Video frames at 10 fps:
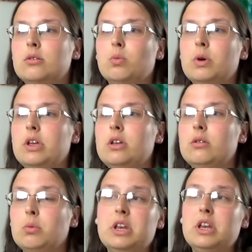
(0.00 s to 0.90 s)

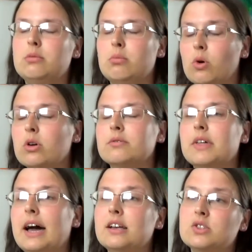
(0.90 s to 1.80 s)
we we need more of
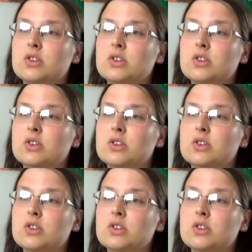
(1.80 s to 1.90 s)
that.